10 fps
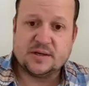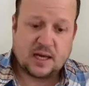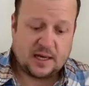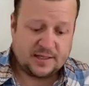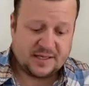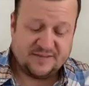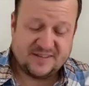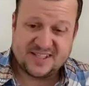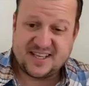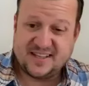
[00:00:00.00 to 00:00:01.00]
guys have
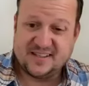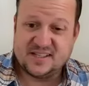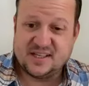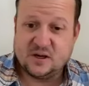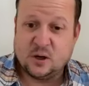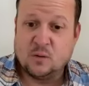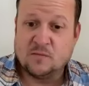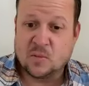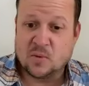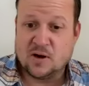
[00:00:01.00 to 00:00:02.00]
this tendency to
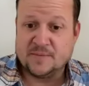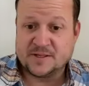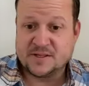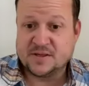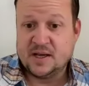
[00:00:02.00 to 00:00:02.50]
overpromise